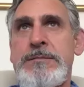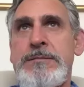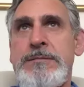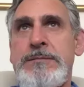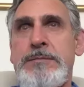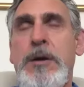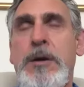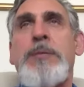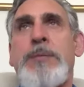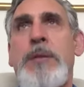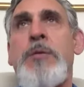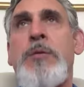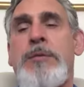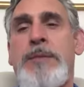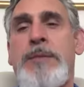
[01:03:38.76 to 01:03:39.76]
probably
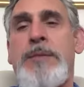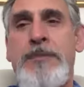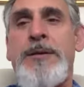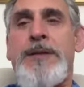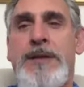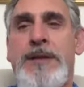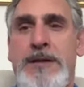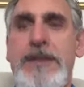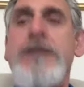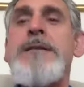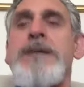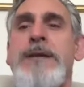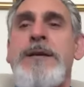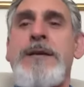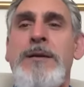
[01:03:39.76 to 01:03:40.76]
will be within
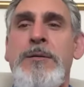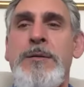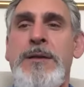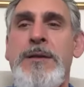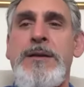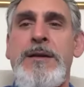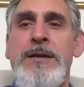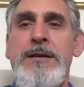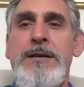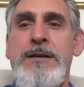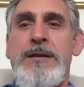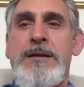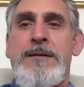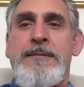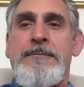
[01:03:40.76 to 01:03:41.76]
the
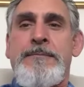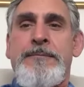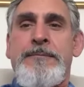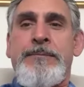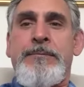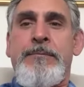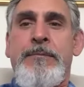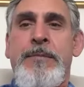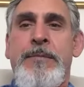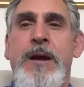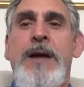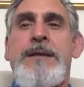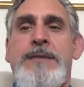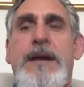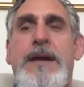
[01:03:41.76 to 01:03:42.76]

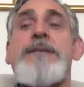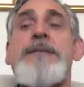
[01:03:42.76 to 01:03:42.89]
context